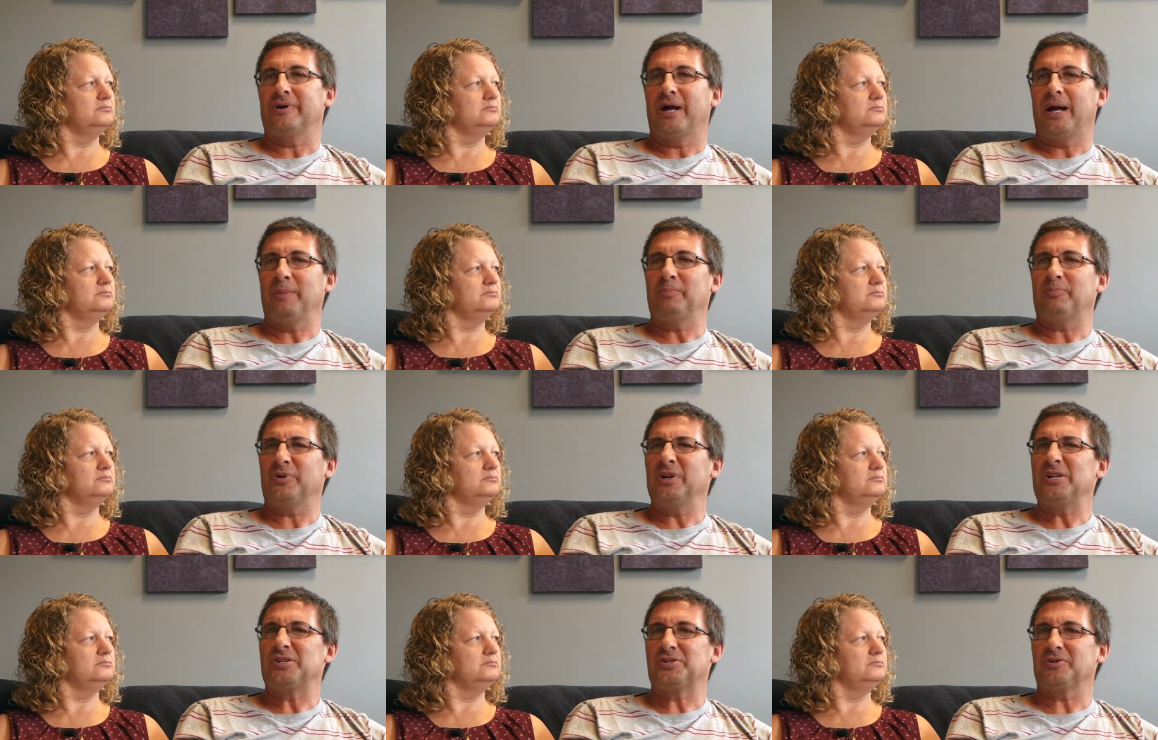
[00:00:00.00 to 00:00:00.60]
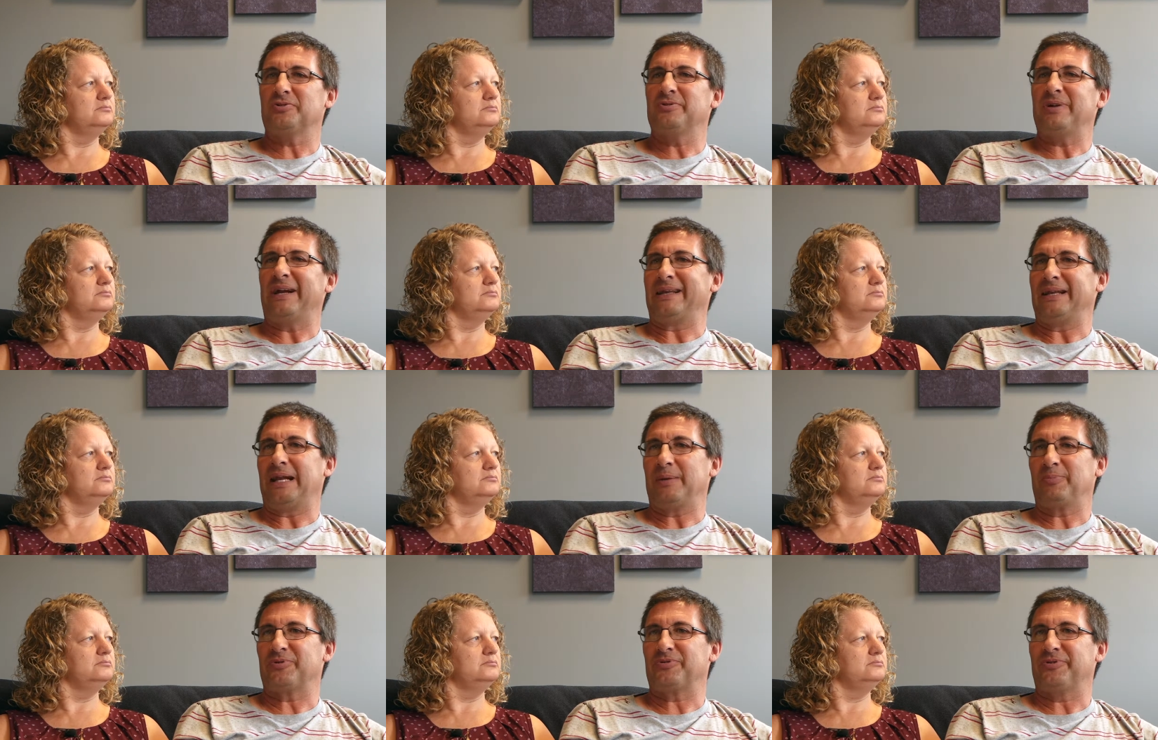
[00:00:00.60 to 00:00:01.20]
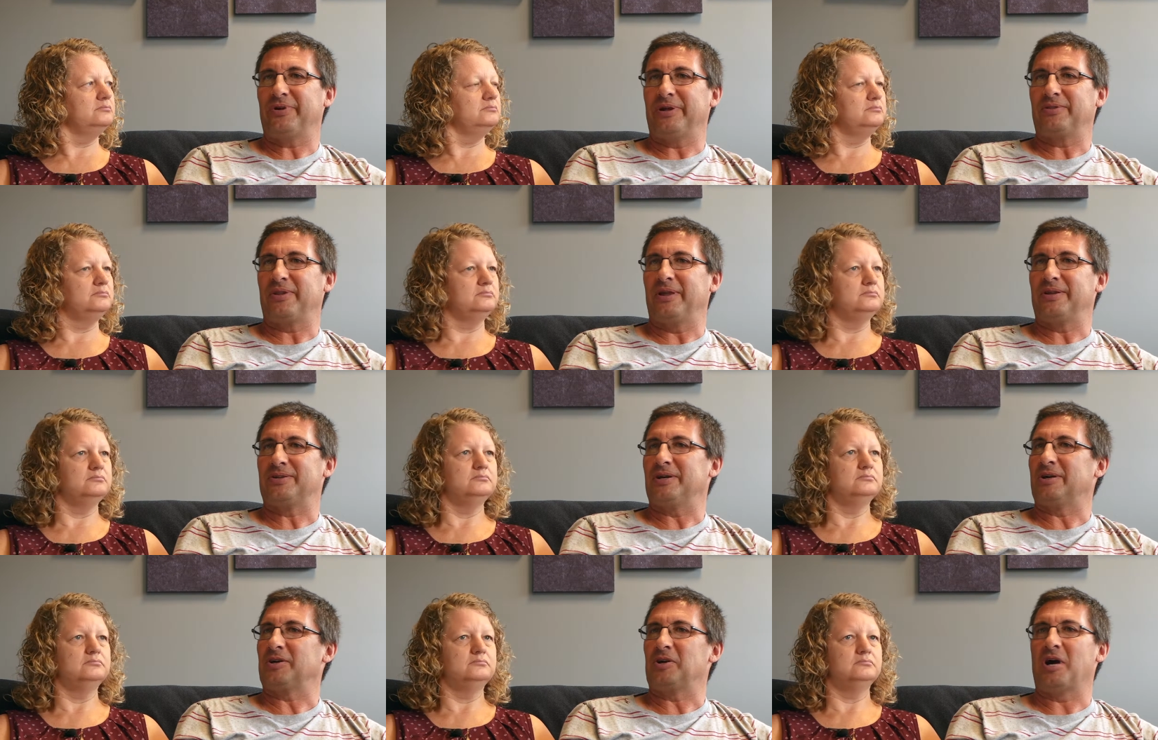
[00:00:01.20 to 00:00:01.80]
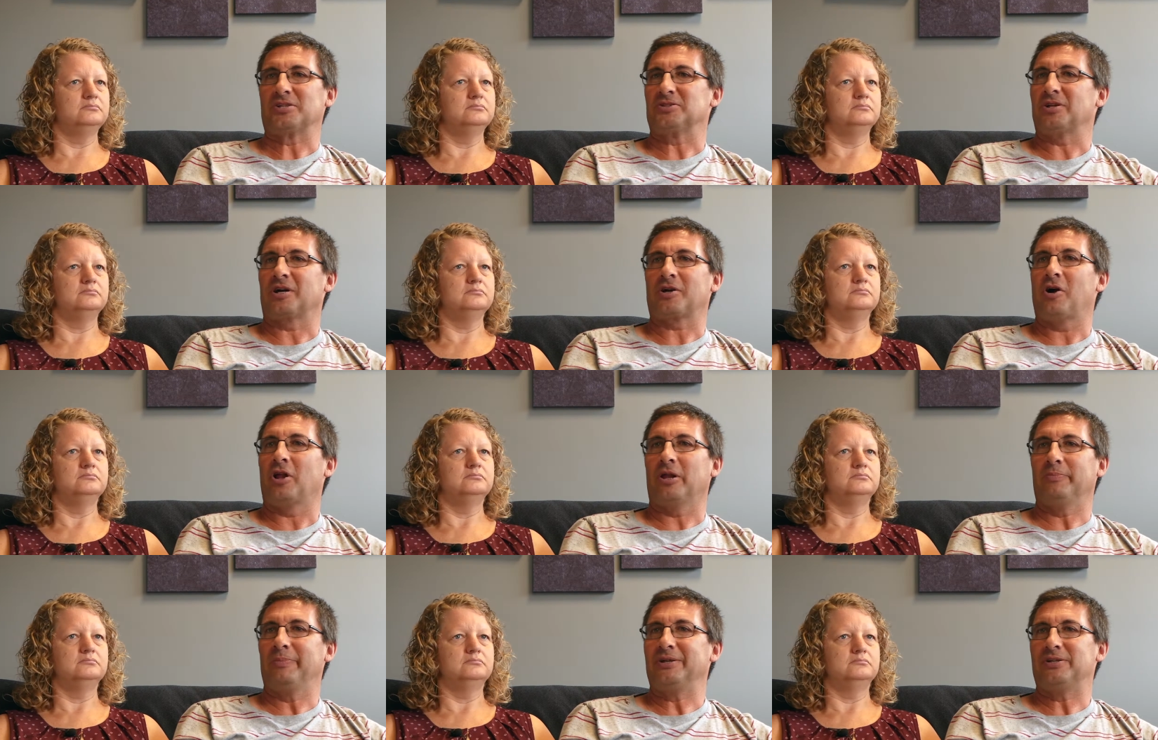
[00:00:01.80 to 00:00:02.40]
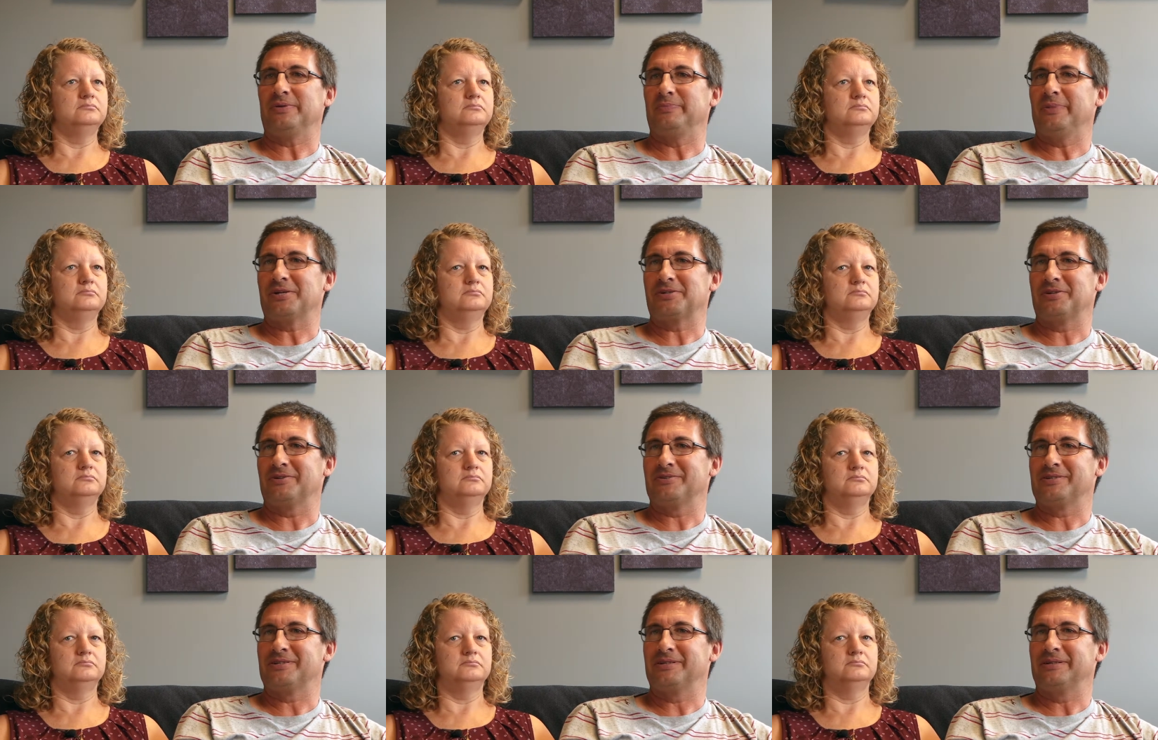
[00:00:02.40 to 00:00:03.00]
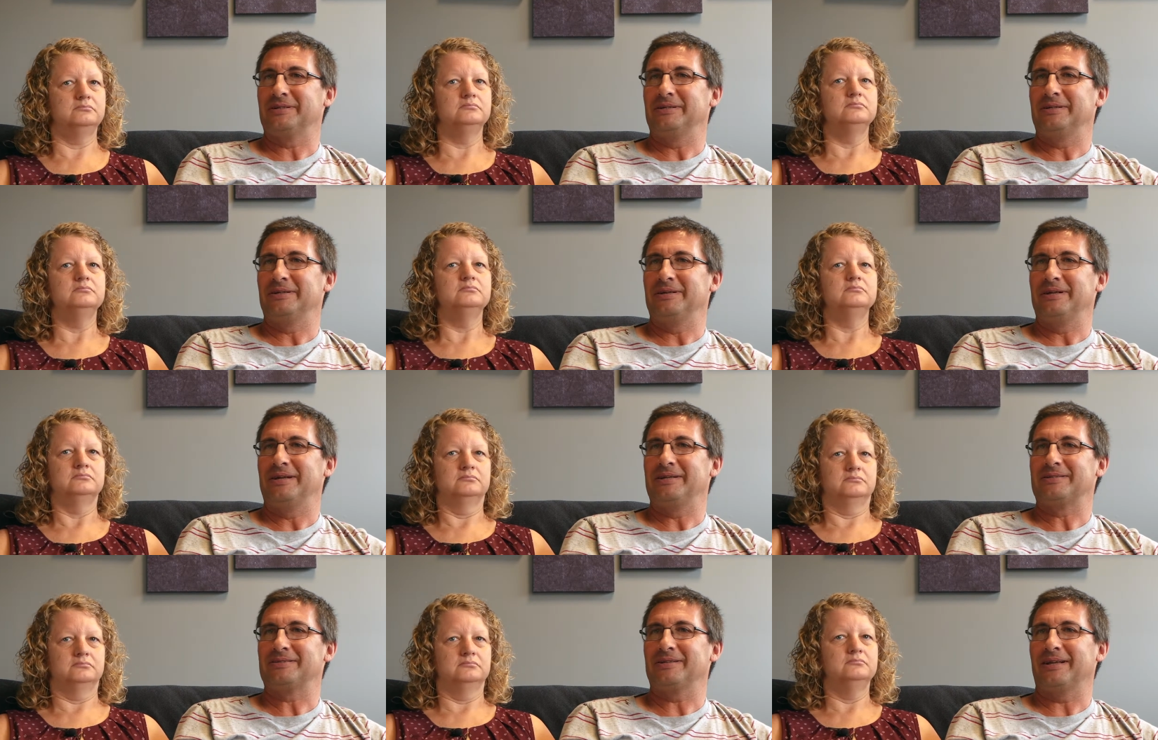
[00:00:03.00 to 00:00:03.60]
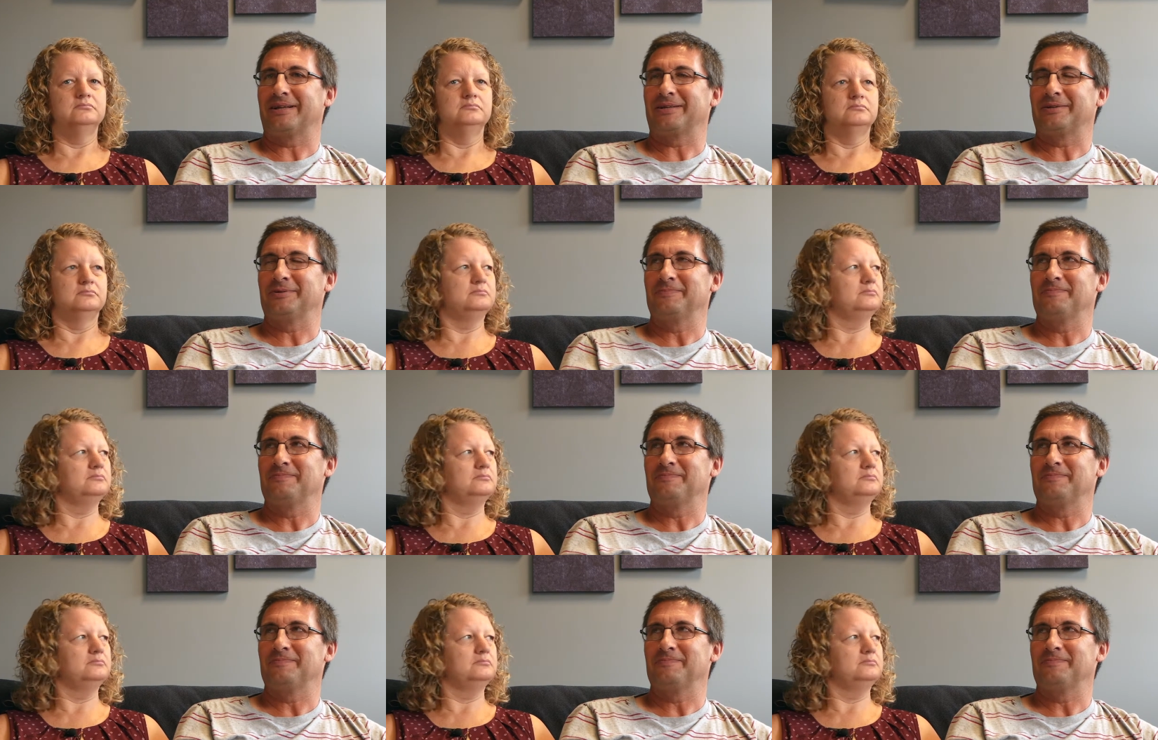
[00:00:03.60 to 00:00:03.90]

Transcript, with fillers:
Speaker 1: I'm pretty sure 99% that uh, God's not calling me to missions." It's like